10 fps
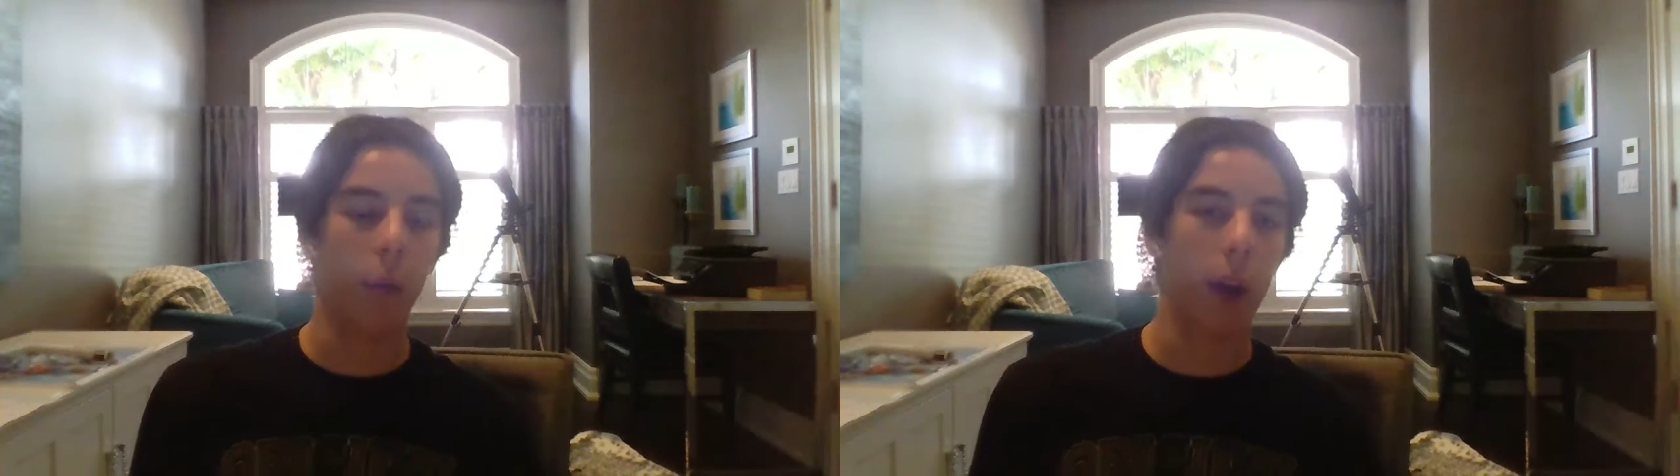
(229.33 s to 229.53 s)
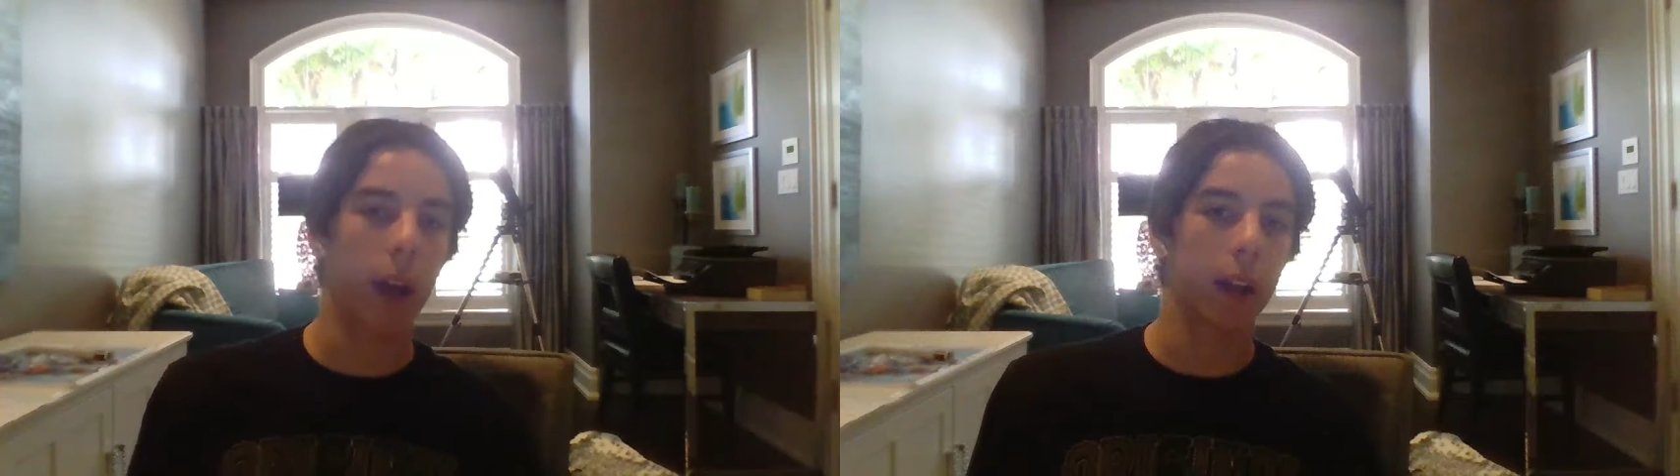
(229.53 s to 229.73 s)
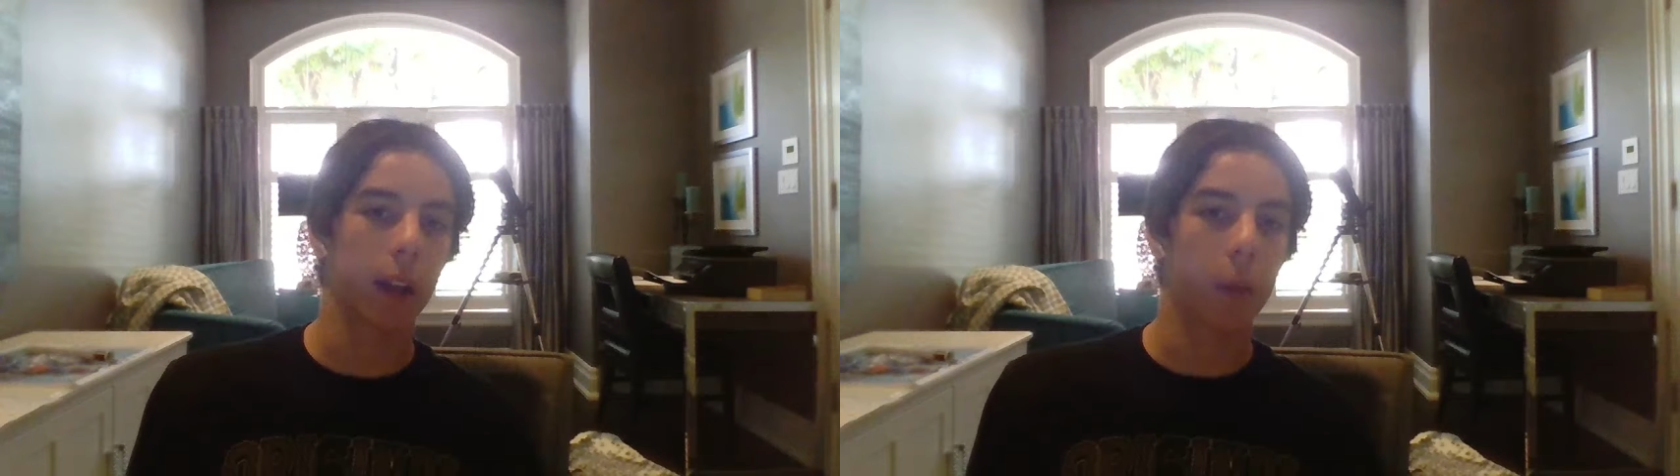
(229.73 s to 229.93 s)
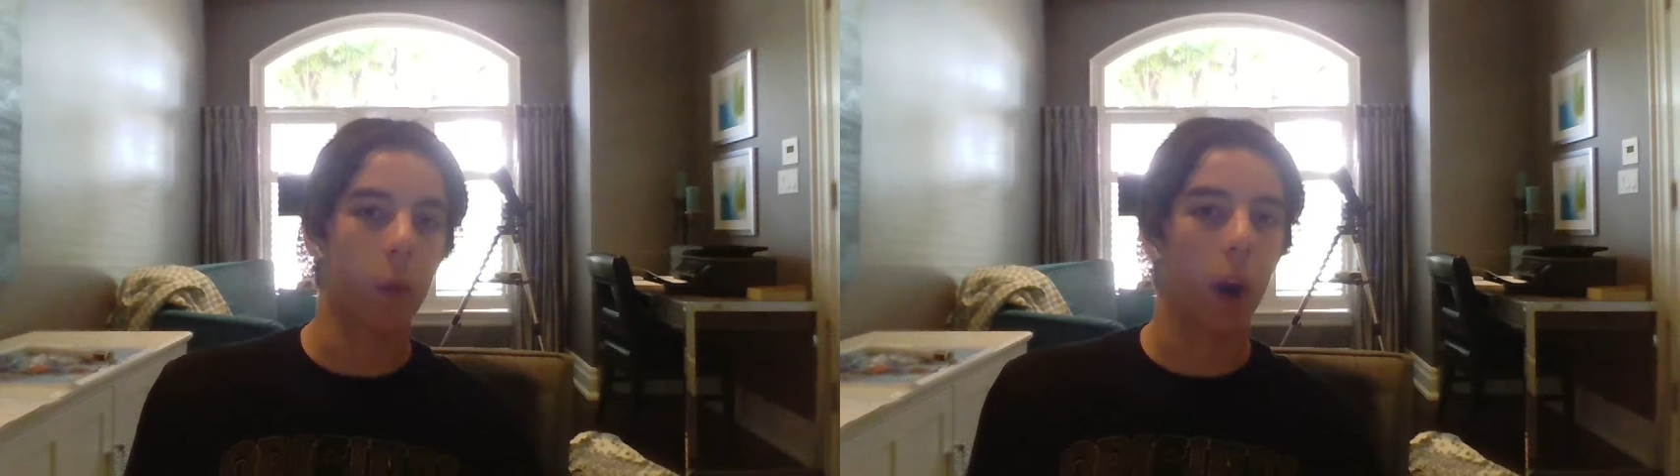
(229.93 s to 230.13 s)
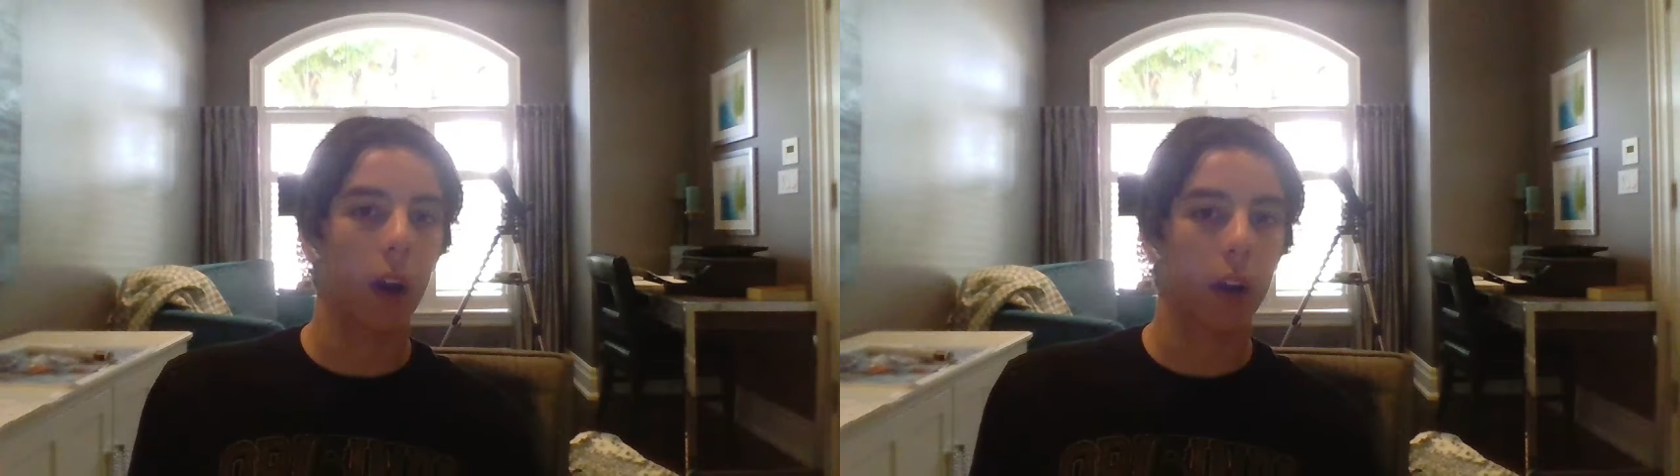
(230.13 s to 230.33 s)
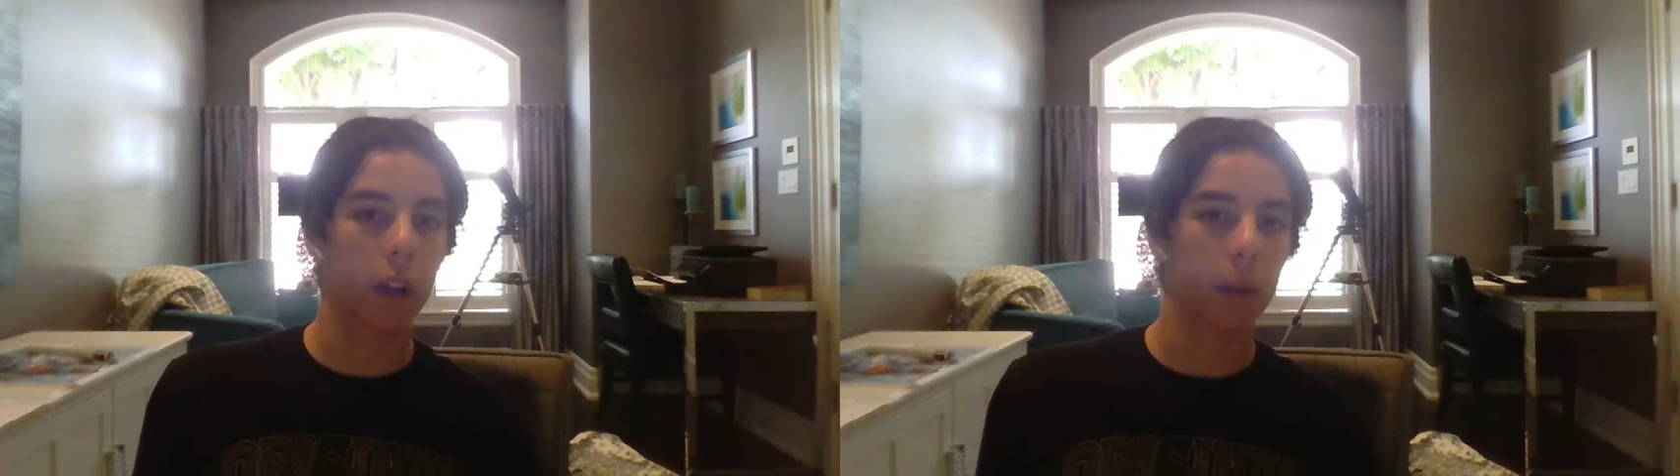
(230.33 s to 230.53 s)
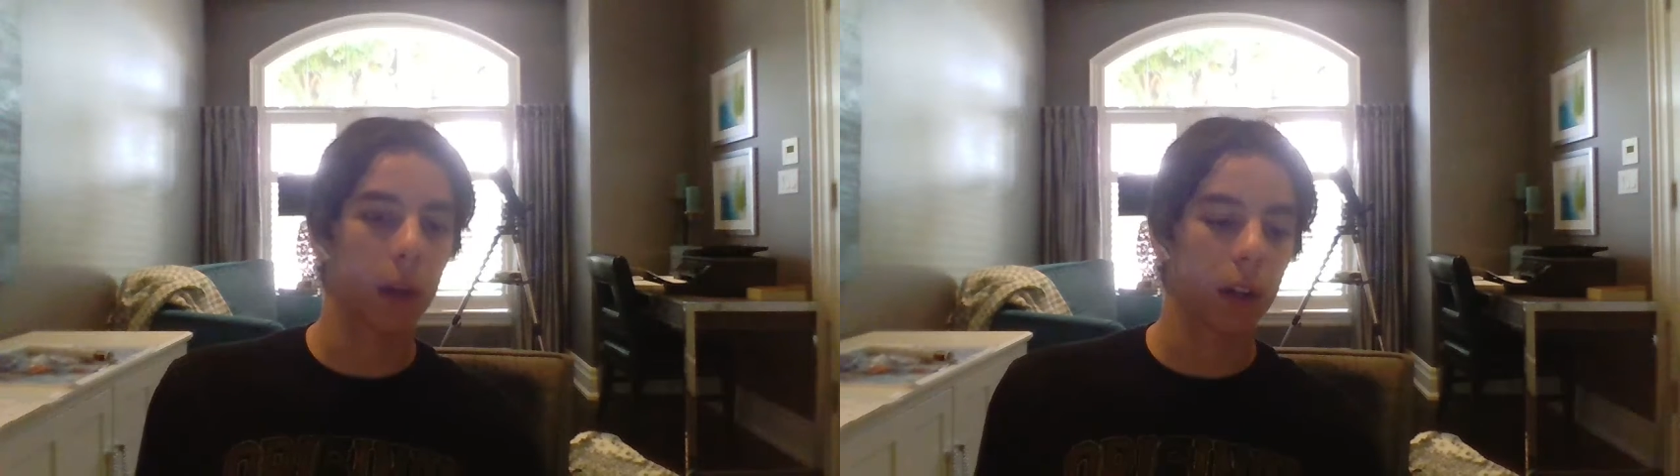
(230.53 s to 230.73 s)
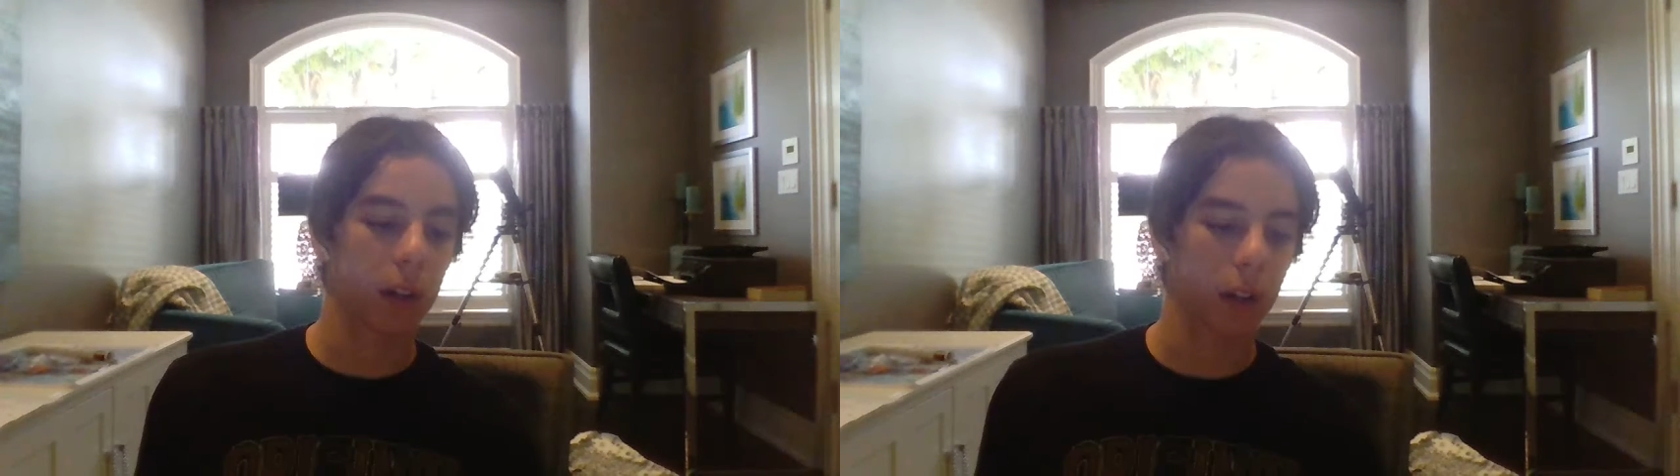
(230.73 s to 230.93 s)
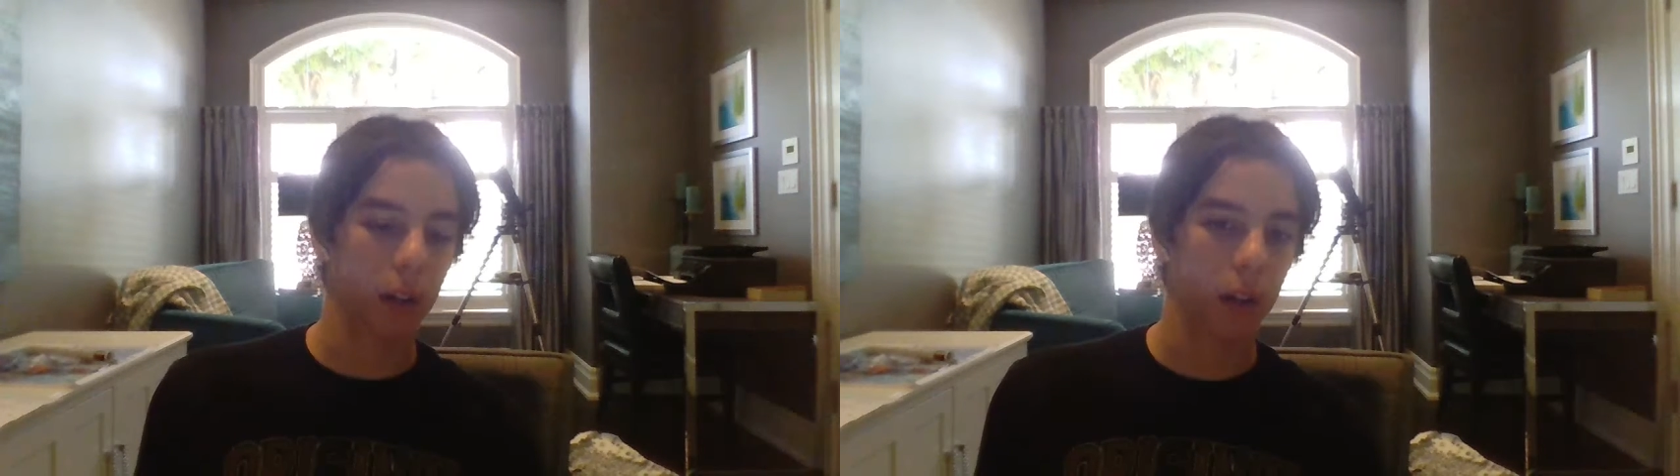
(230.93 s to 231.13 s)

any type of wired earbud, and